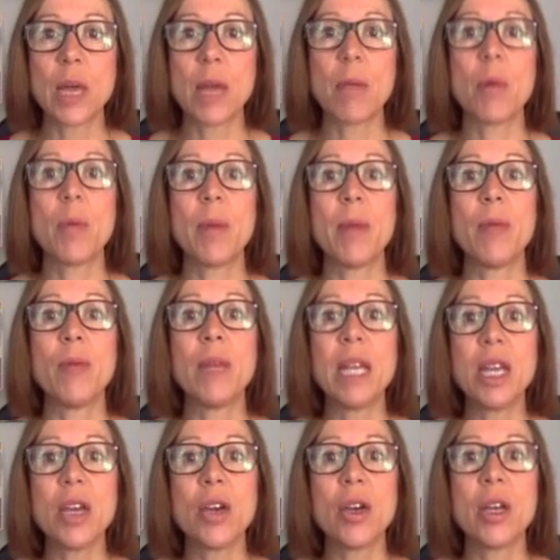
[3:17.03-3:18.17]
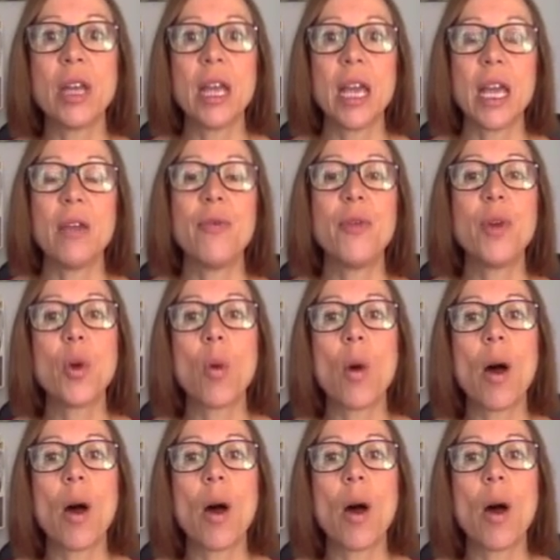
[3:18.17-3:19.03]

it would be really good if you go